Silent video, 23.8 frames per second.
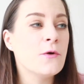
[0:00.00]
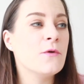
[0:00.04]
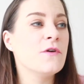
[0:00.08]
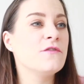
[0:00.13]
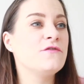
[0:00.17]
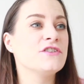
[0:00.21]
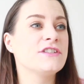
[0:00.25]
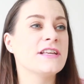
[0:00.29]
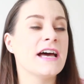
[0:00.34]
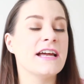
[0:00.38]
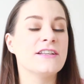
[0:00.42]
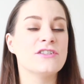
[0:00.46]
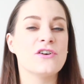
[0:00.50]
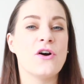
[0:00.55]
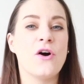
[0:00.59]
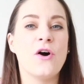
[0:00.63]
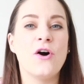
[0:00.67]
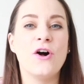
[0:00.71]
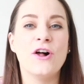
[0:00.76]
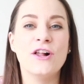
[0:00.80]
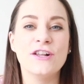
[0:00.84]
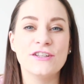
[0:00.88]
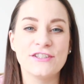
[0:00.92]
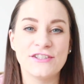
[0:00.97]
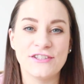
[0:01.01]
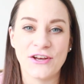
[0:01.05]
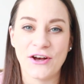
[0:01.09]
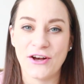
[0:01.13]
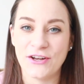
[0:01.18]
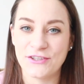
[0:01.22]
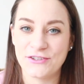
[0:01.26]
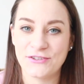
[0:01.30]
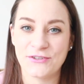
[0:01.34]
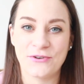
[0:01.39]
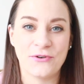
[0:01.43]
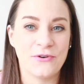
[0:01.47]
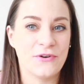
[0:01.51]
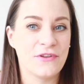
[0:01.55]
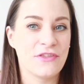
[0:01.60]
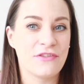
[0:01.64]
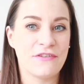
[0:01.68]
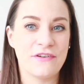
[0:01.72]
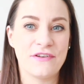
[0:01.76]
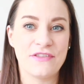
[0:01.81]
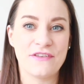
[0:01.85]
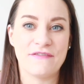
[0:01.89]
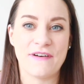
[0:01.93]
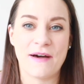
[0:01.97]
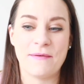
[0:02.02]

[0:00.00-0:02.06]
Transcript: we've just had all sorts going through the